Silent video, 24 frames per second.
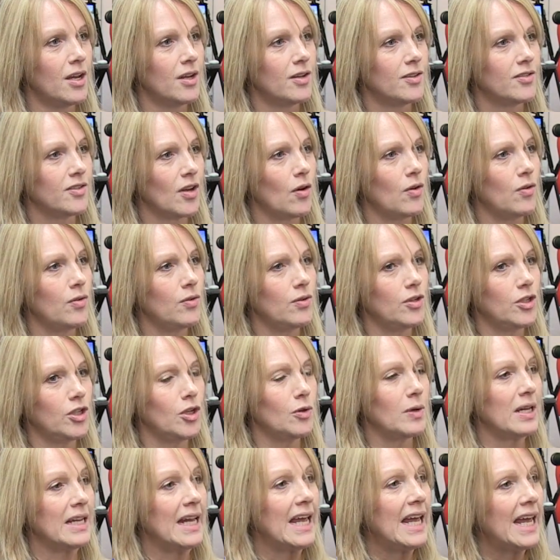So
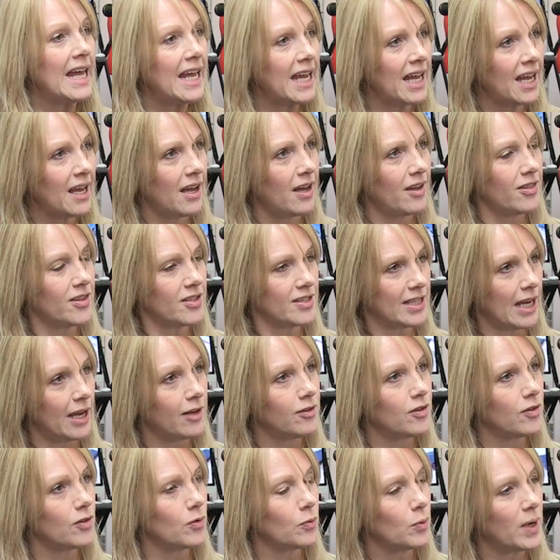you can hear the
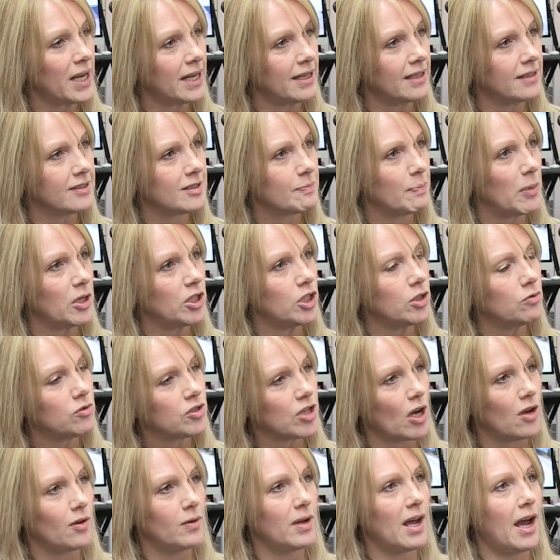sound of the wind, but you
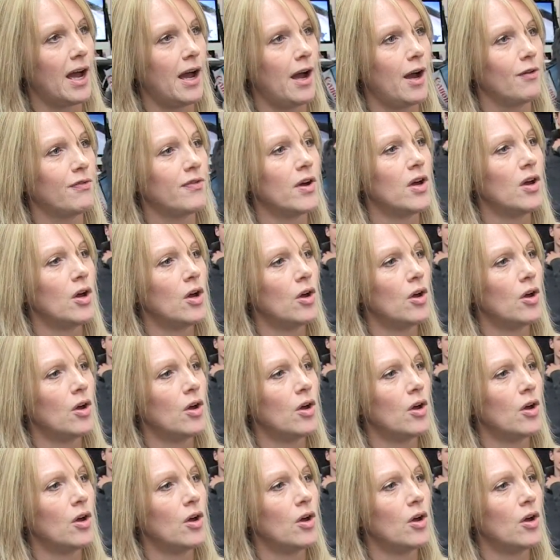don't have